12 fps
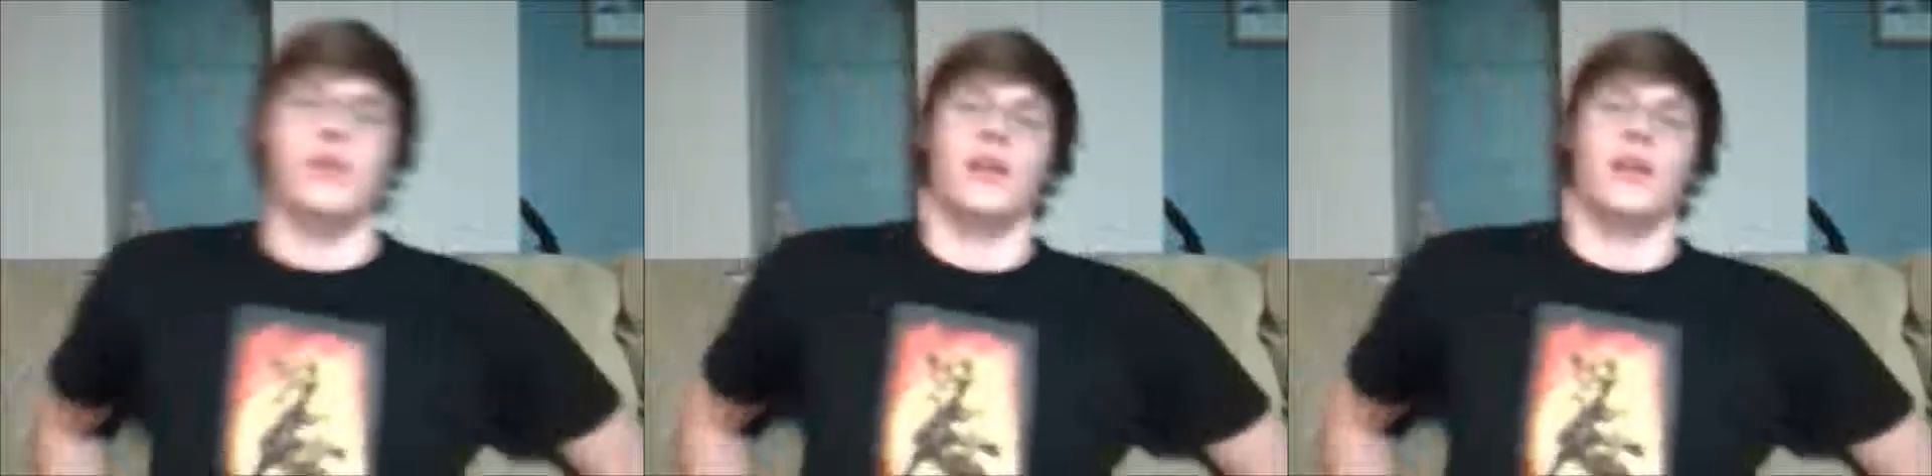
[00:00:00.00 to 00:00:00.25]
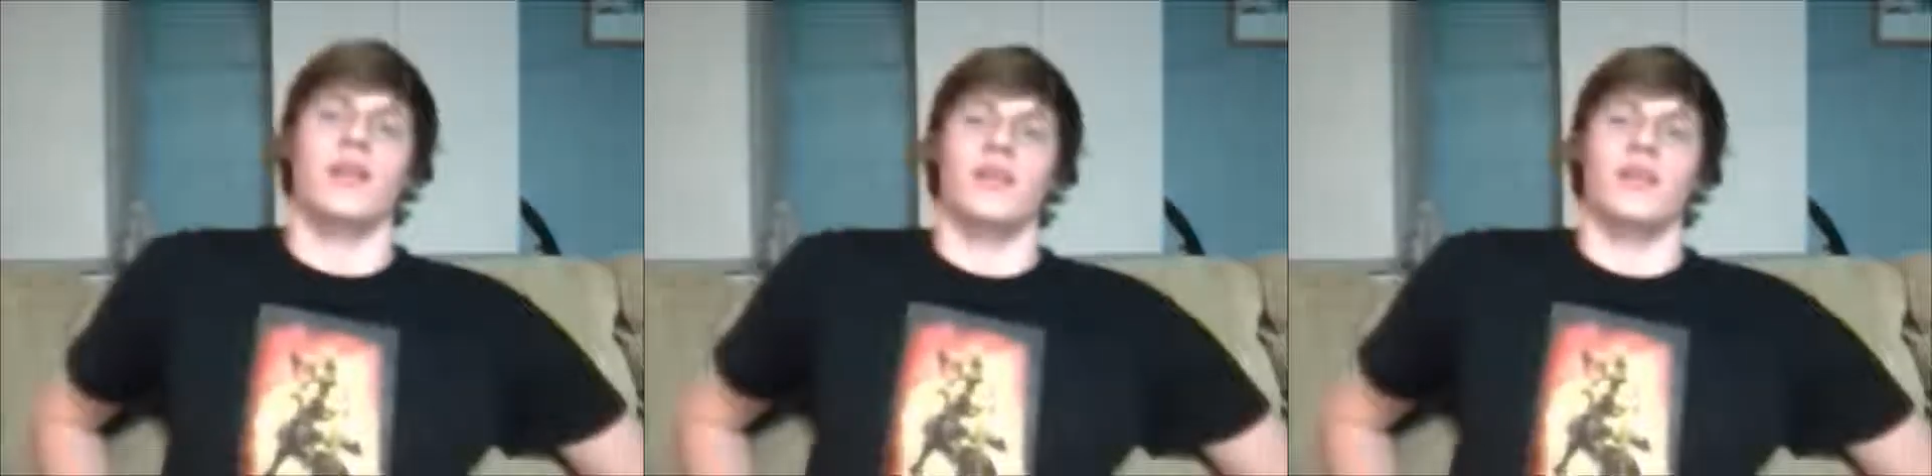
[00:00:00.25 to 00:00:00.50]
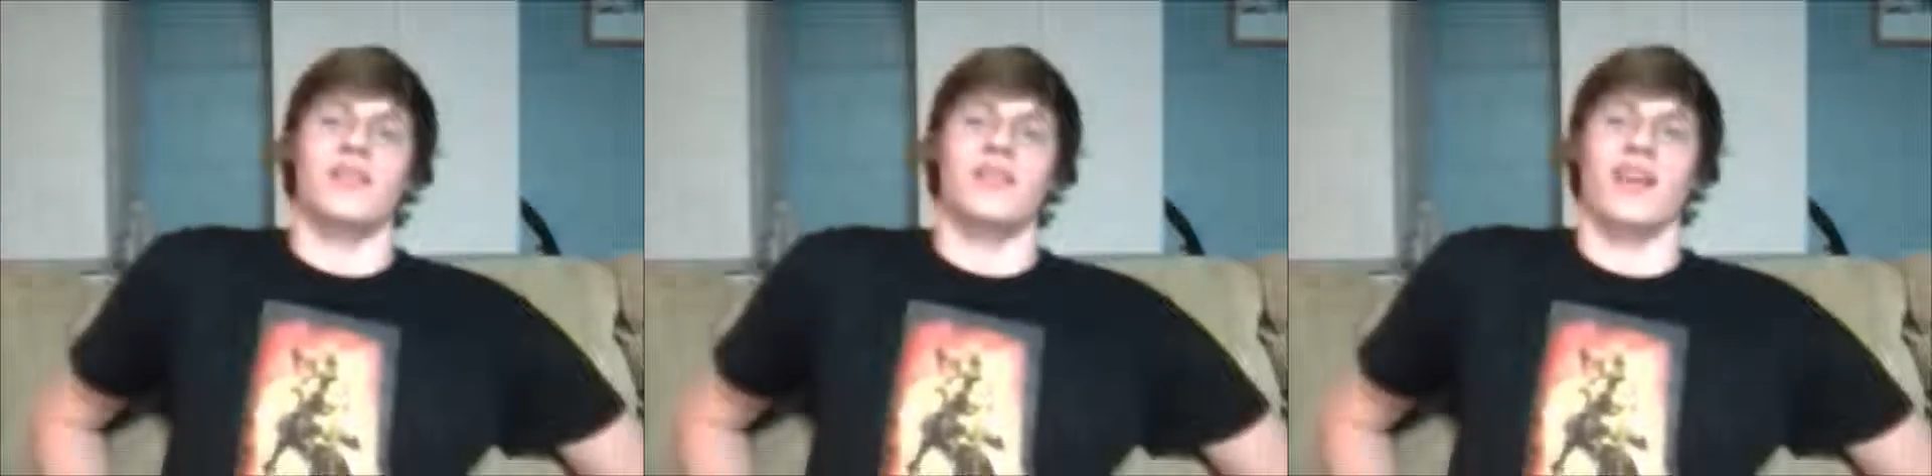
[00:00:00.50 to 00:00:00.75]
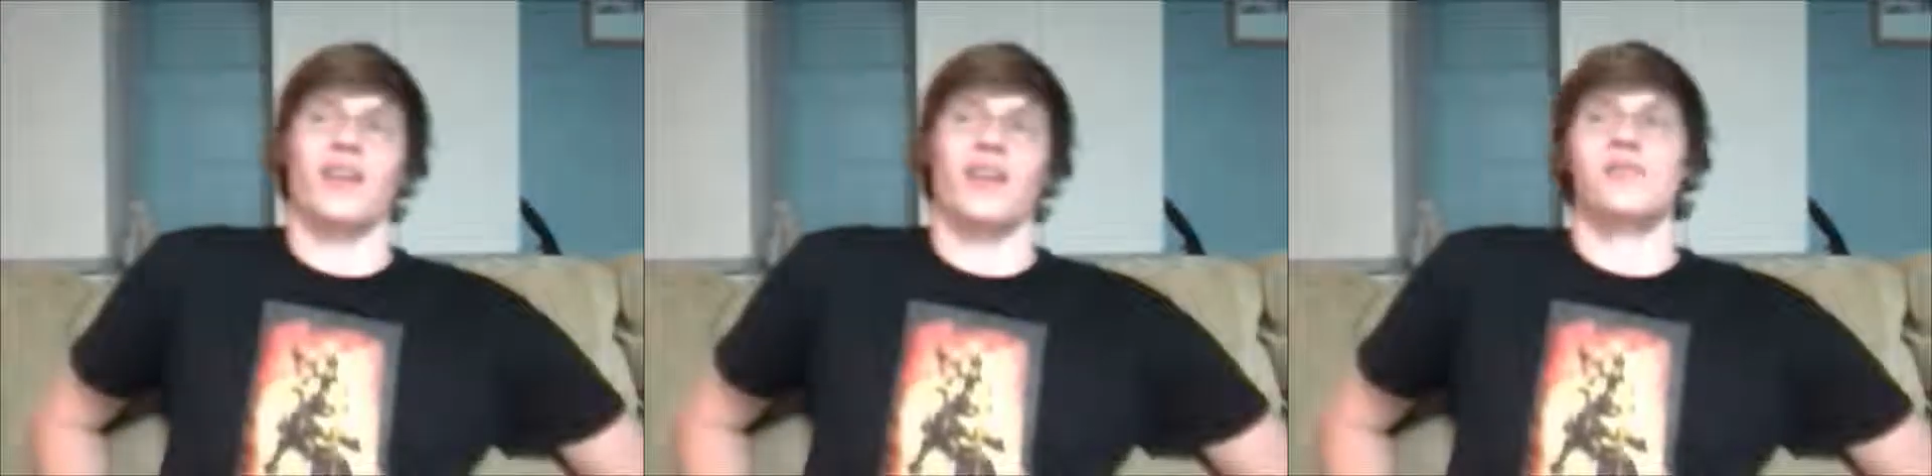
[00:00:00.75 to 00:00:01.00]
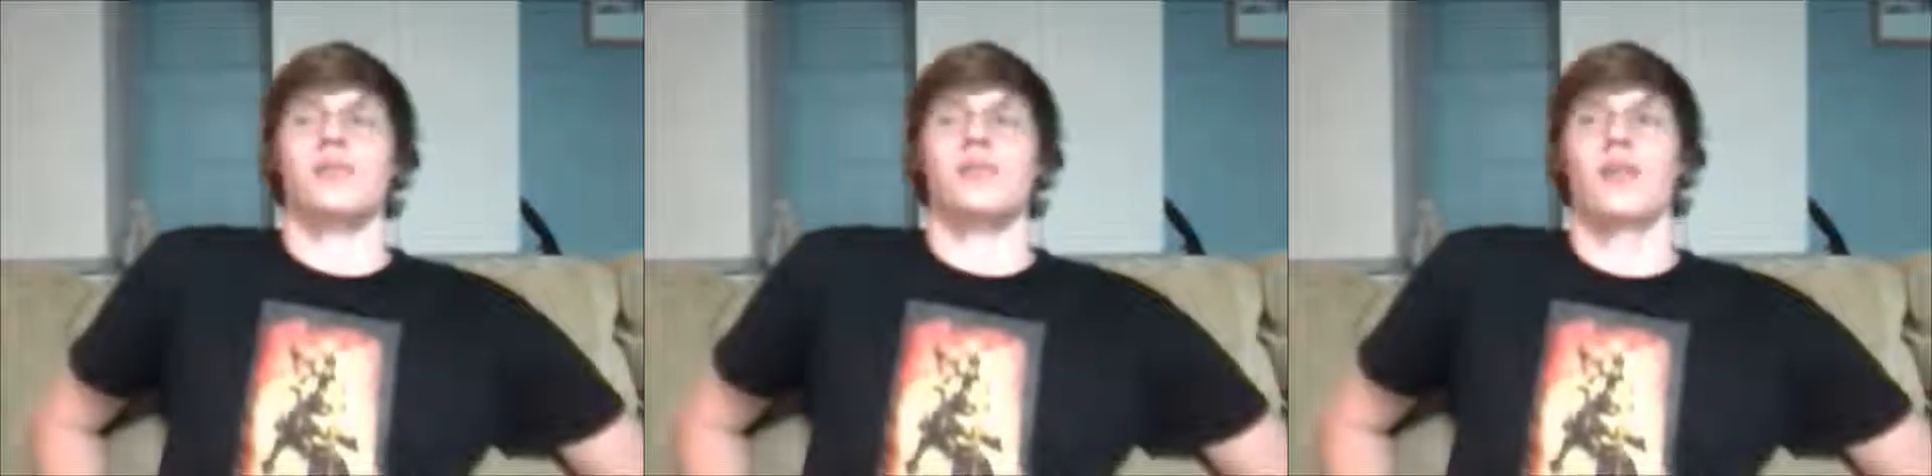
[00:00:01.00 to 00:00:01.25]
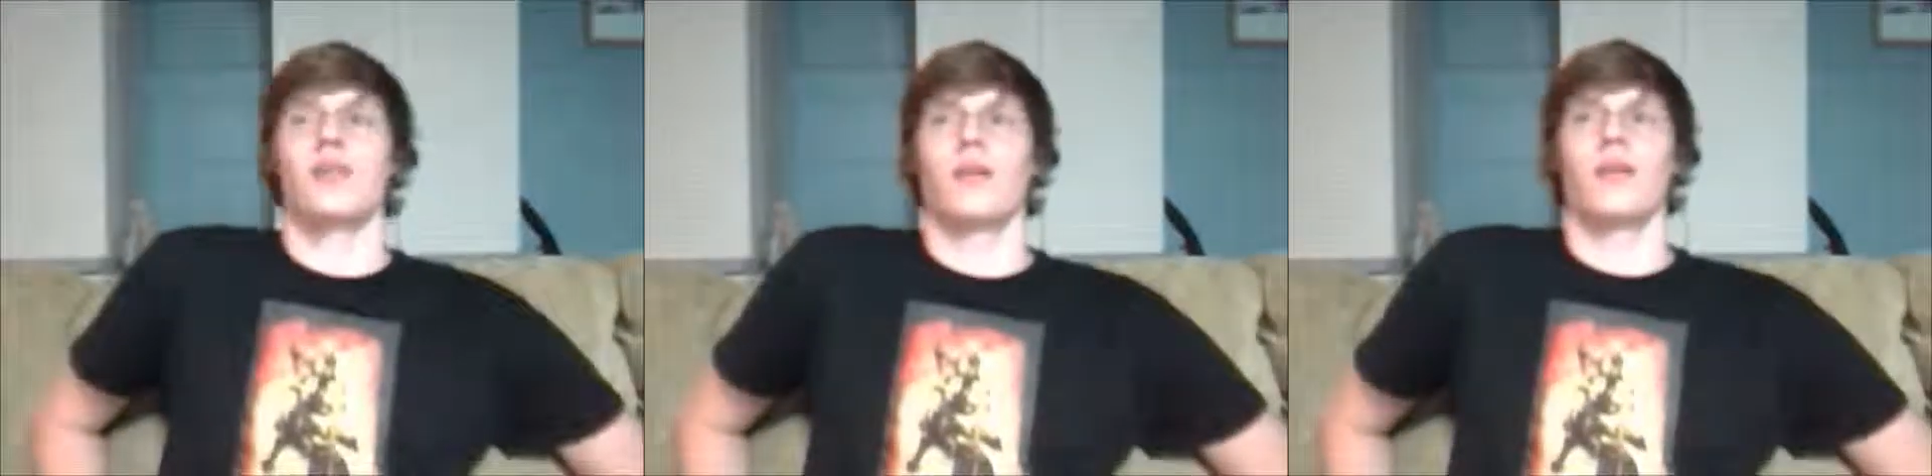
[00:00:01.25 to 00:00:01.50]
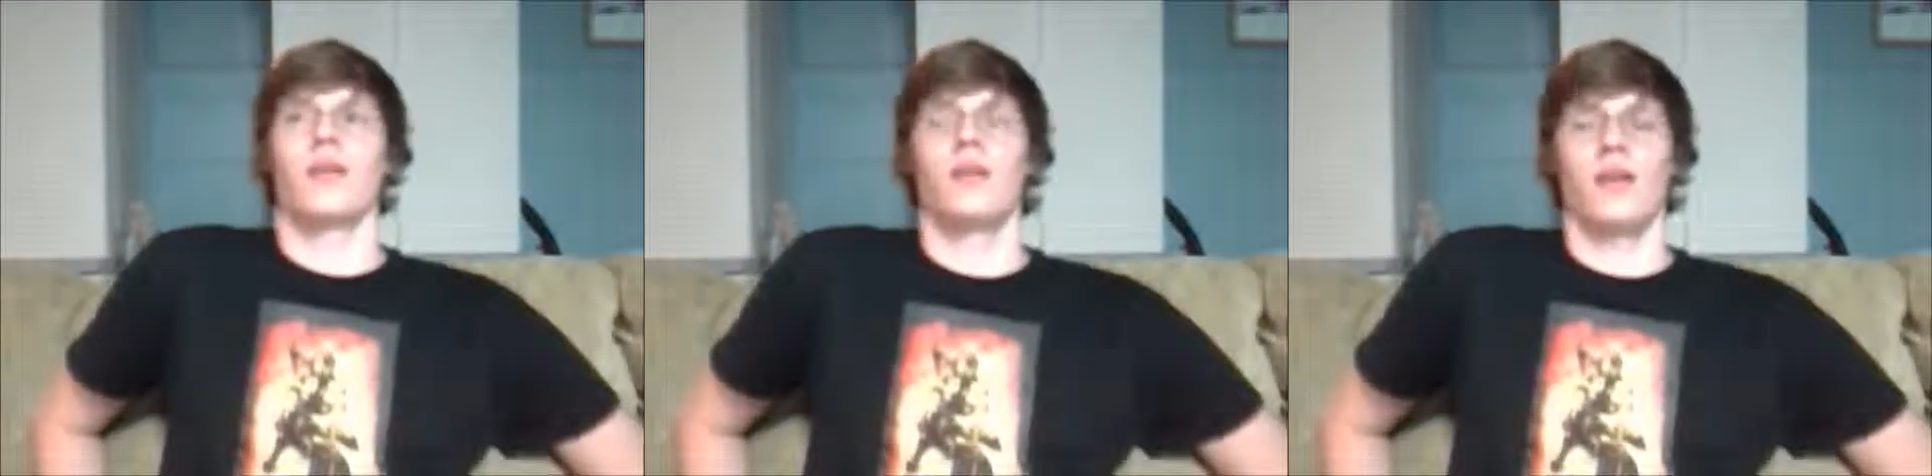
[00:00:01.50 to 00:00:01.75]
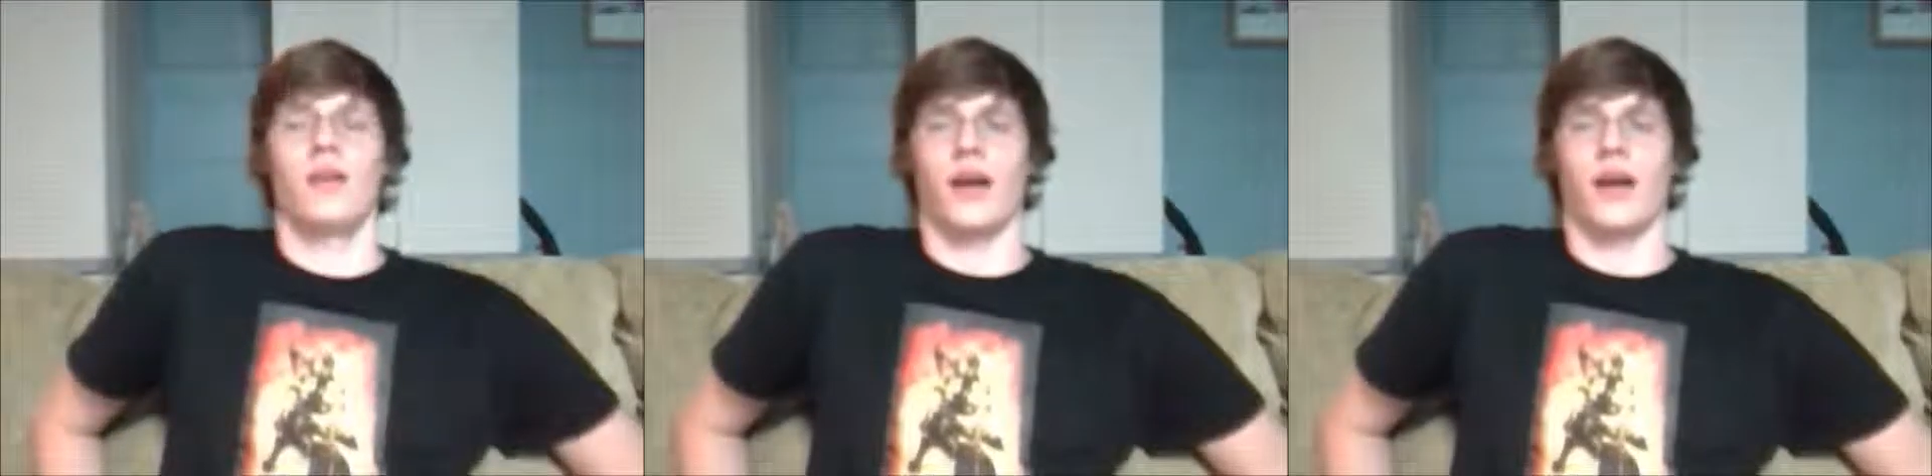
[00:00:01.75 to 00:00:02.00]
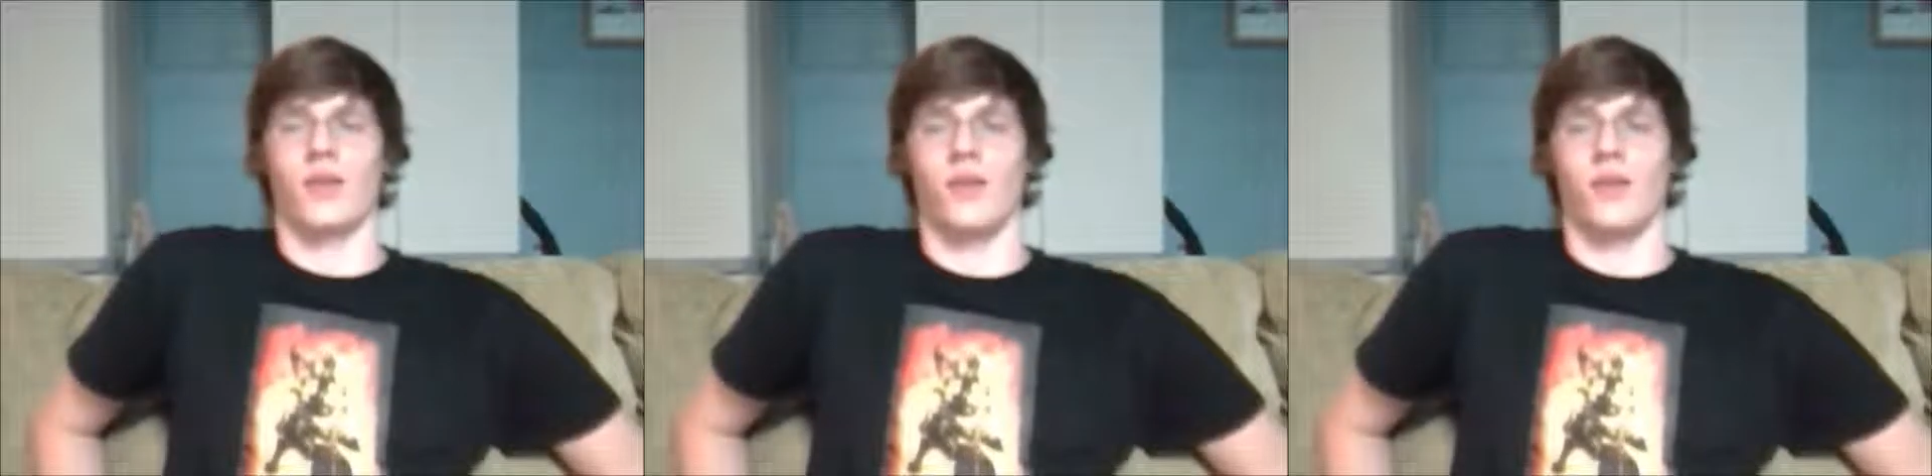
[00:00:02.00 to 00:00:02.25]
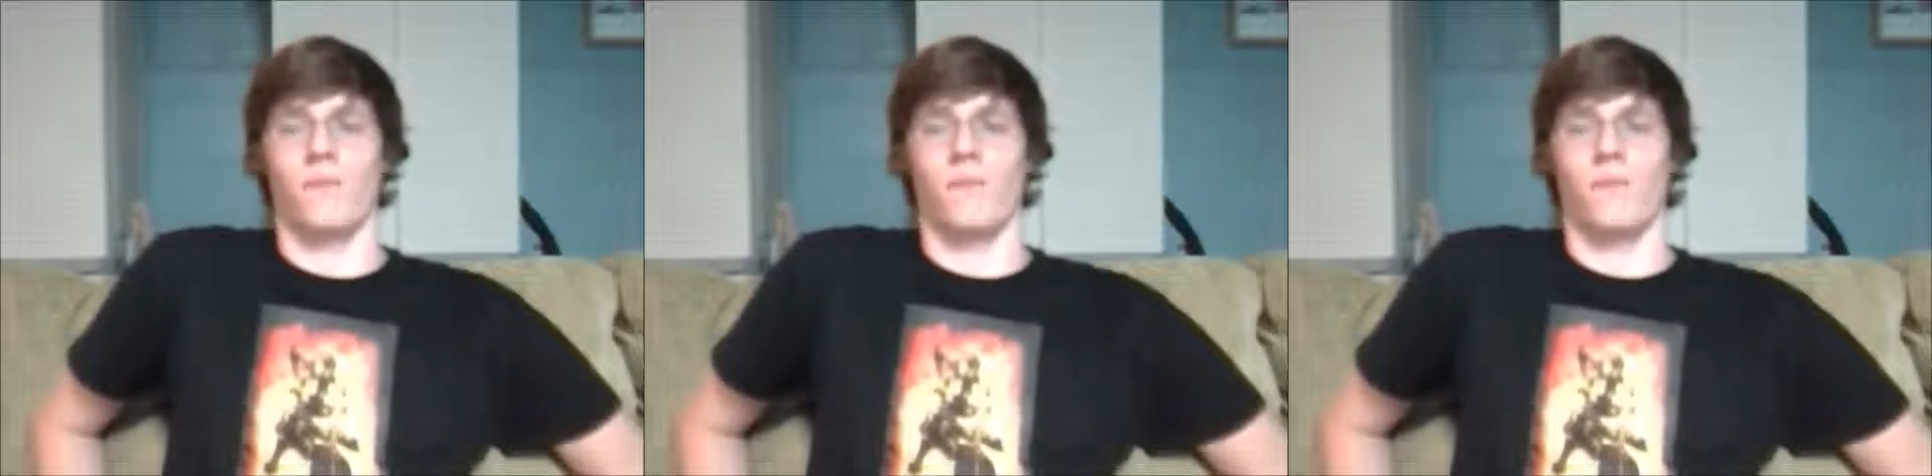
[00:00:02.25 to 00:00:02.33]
he does, I guess. I don't know.